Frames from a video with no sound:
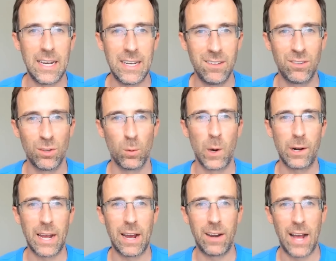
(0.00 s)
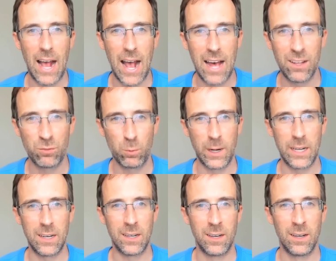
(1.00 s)
is the workout as
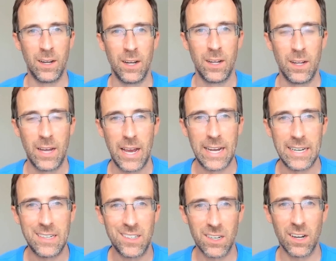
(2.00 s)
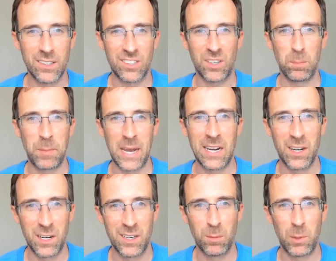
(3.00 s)
written a just
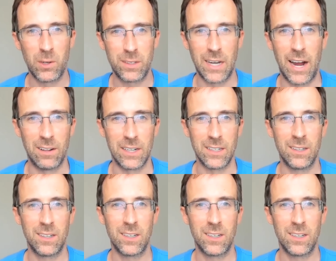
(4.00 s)
manageable challenge?